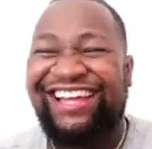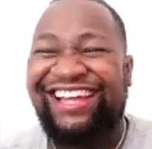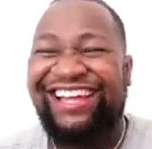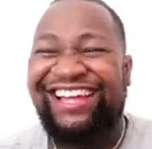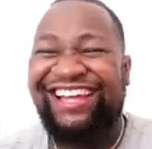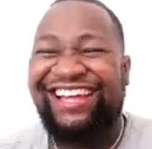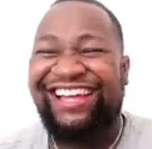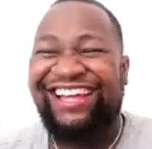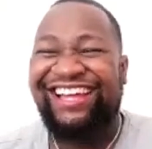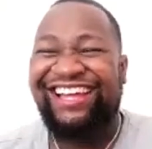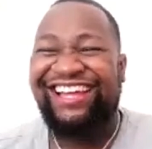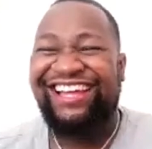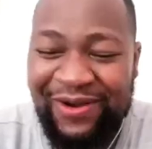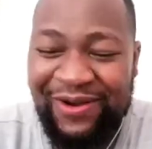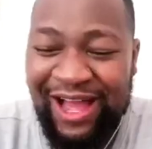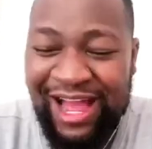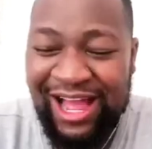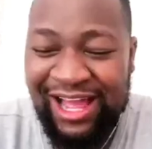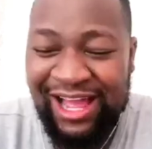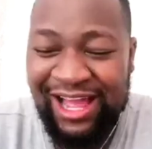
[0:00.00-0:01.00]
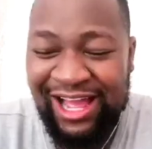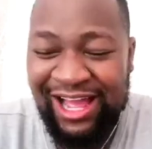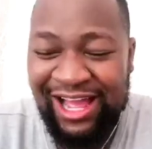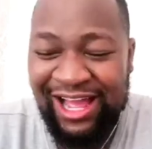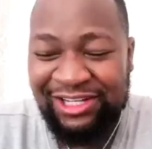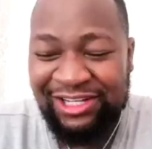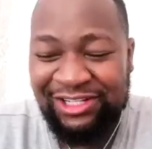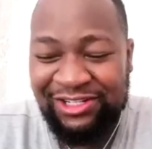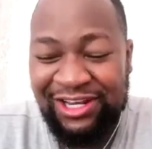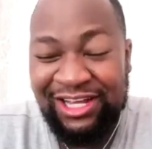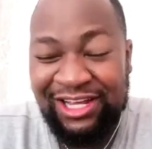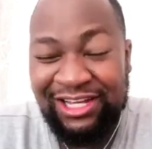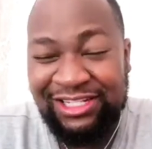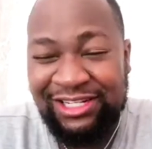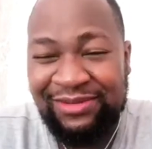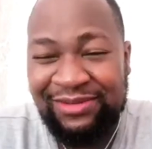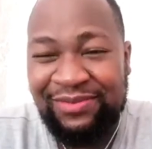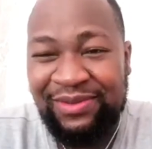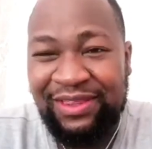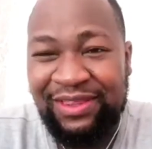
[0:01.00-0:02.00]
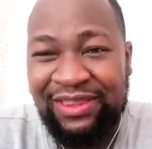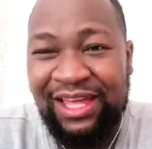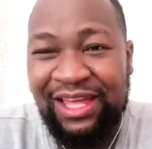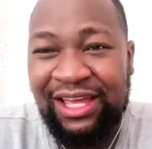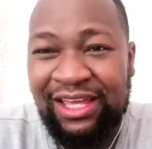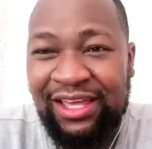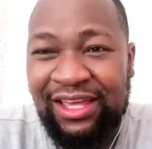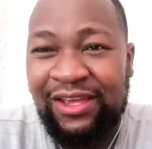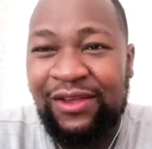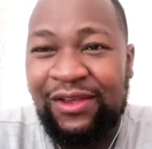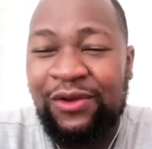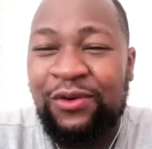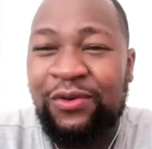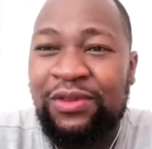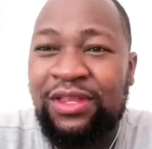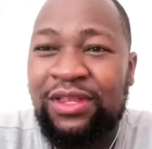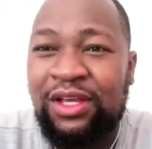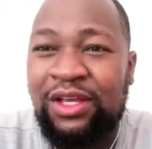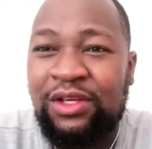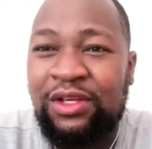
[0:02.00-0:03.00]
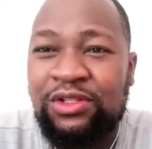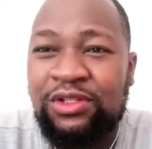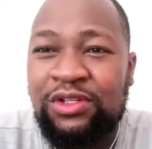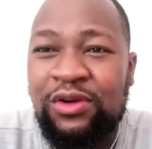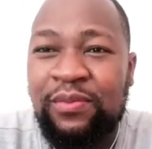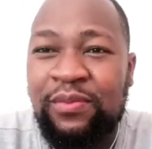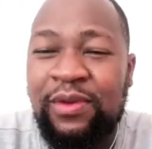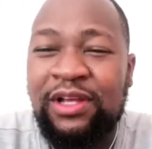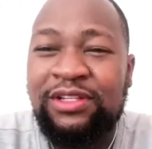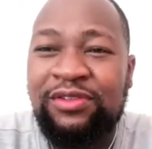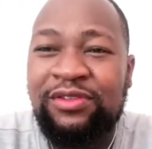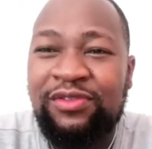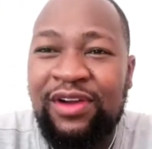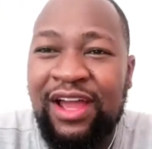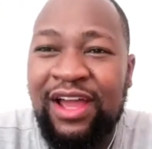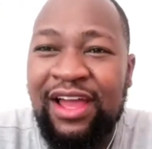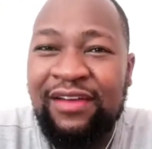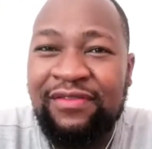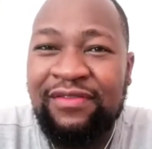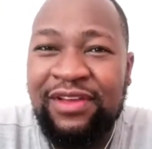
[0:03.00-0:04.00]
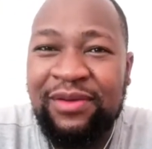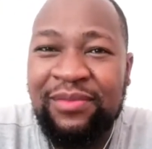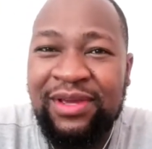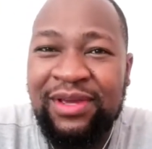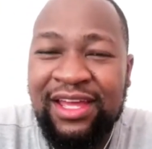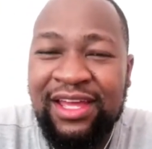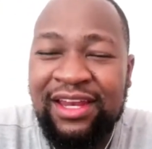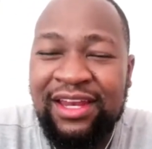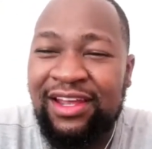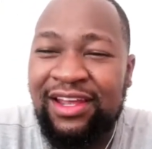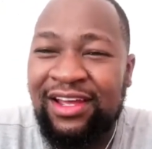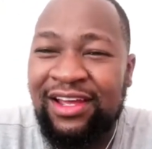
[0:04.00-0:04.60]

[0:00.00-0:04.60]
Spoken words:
And no, I should actually be thanking you. Thank you so much for having me and